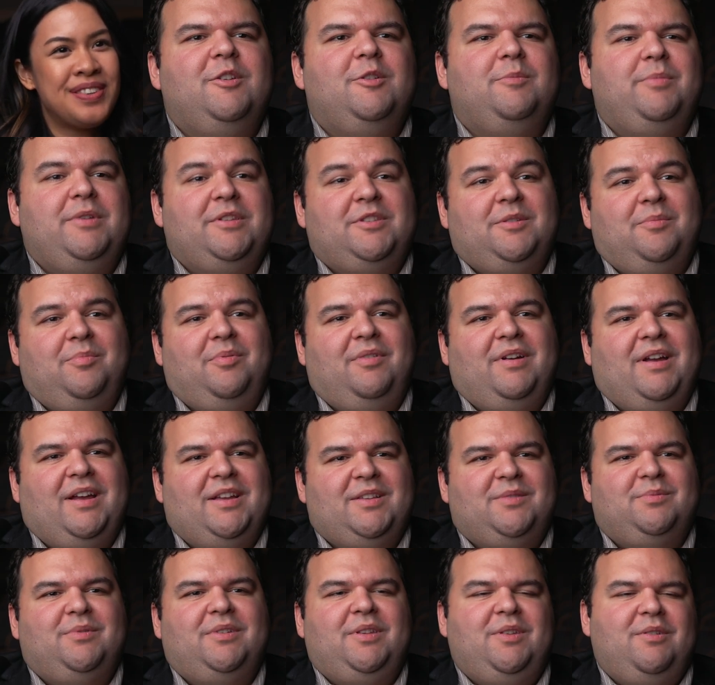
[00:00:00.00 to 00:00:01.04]
You'd be
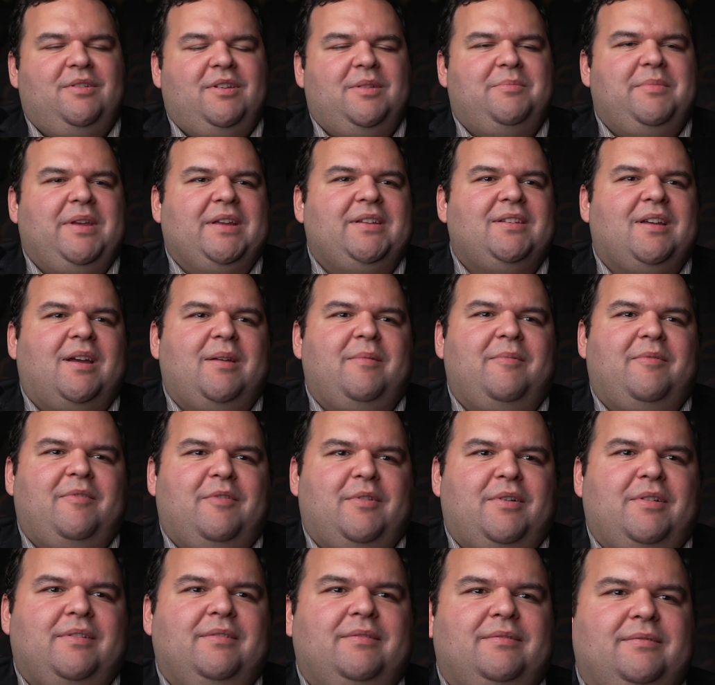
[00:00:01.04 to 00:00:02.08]
surprised what you can make time
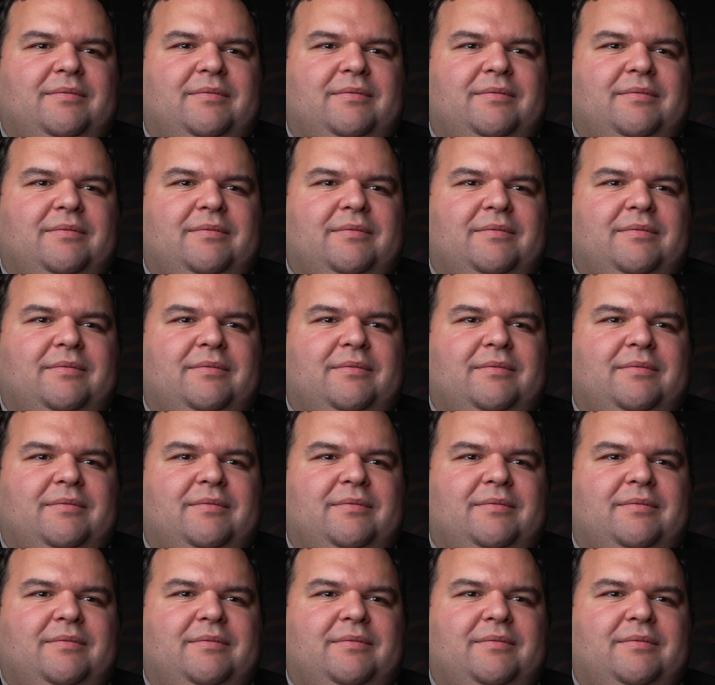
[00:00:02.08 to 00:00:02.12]
for.